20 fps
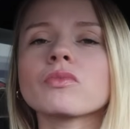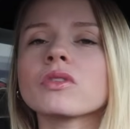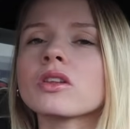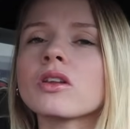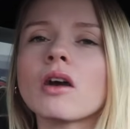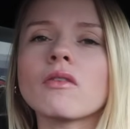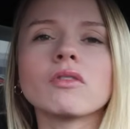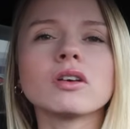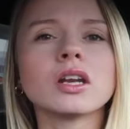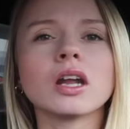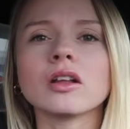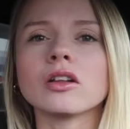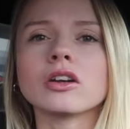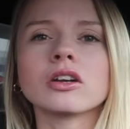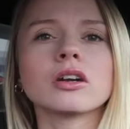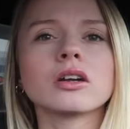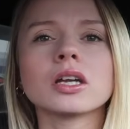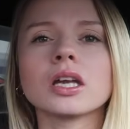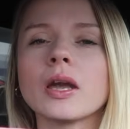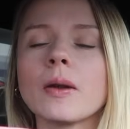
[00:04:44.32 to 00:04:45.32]
Not vanilla
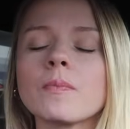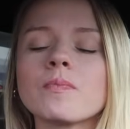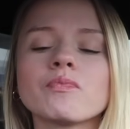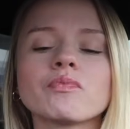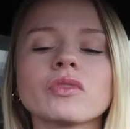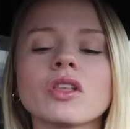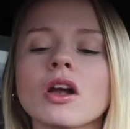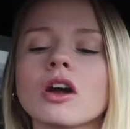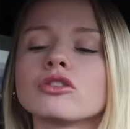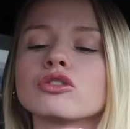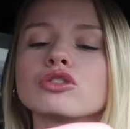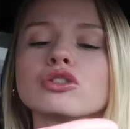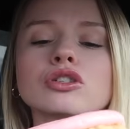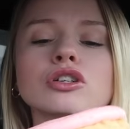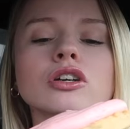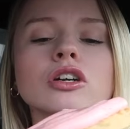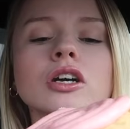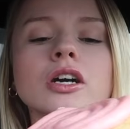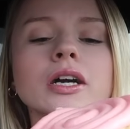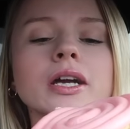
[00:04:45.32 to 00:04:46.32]
cookie. A
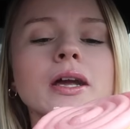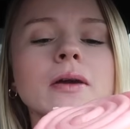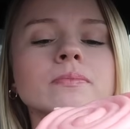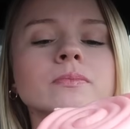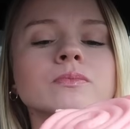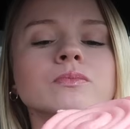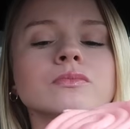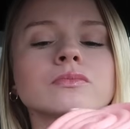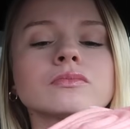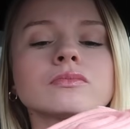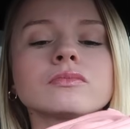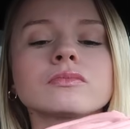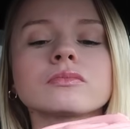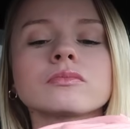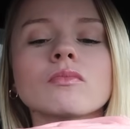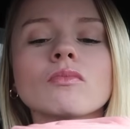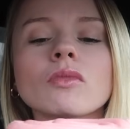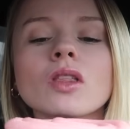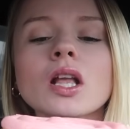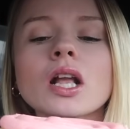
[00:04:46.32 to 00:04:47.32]
sugar cookie. It
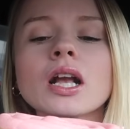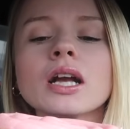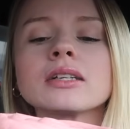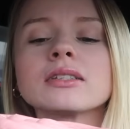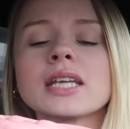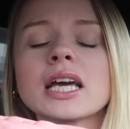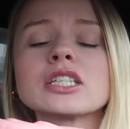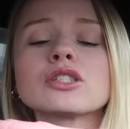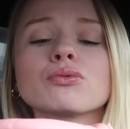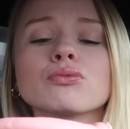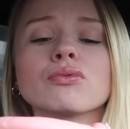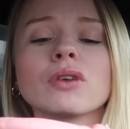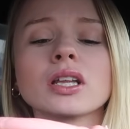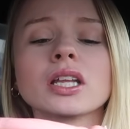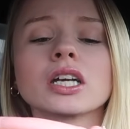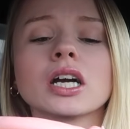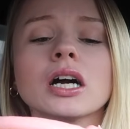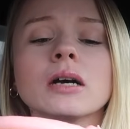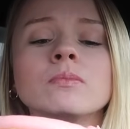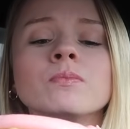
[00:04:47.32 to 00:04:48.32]
tastes
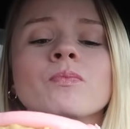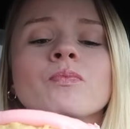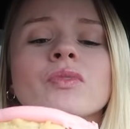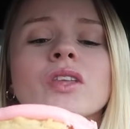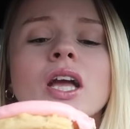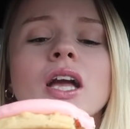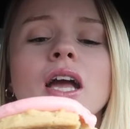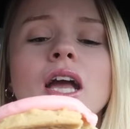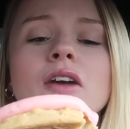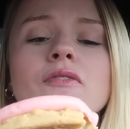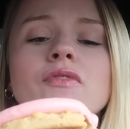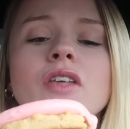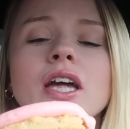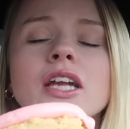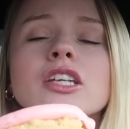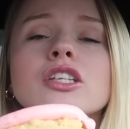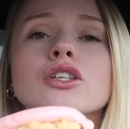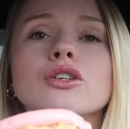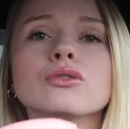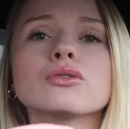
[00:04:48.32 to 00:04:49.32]
really good. If
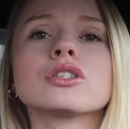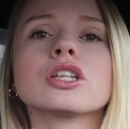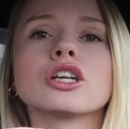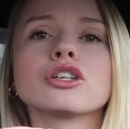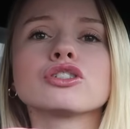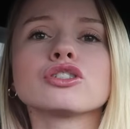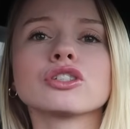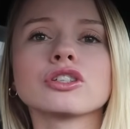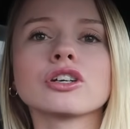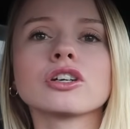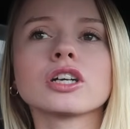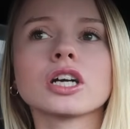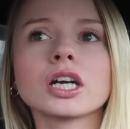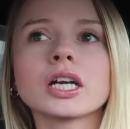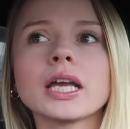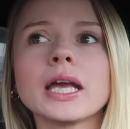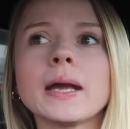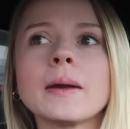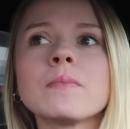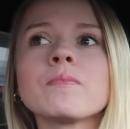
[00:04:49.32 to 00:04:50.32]
they use their sugar
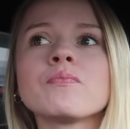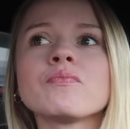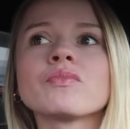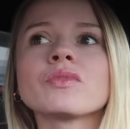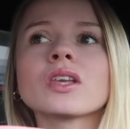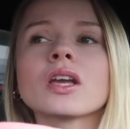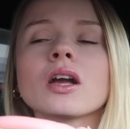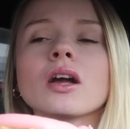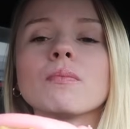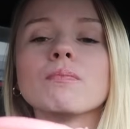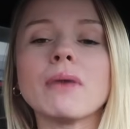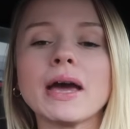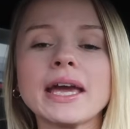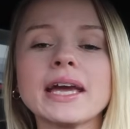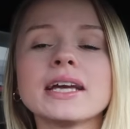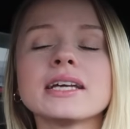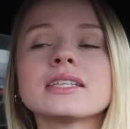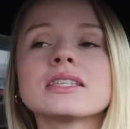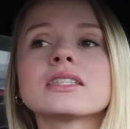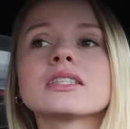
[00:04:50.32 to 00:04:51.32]
cookie
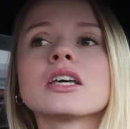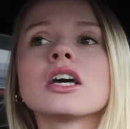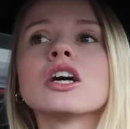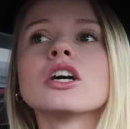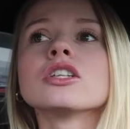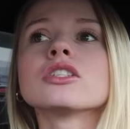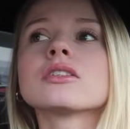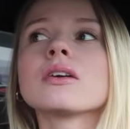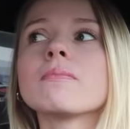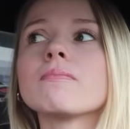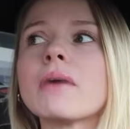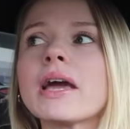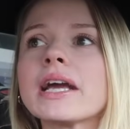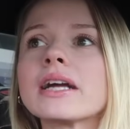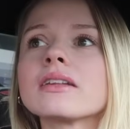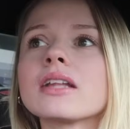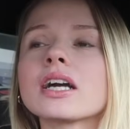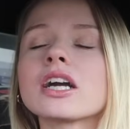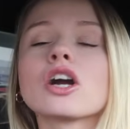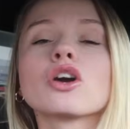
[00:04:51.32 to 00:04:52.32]
base to
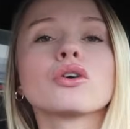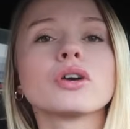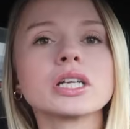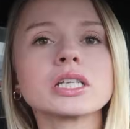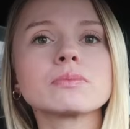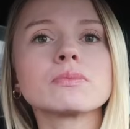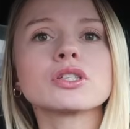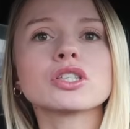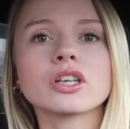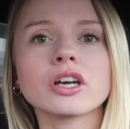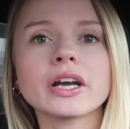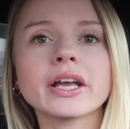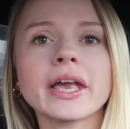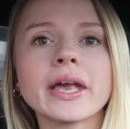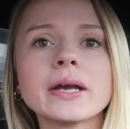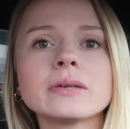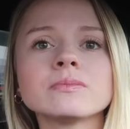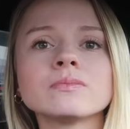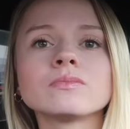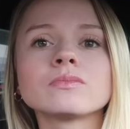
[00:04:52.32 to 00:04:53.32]
make like a Christmas
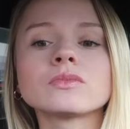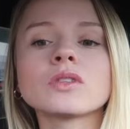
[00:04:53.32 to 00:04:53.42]
cookie,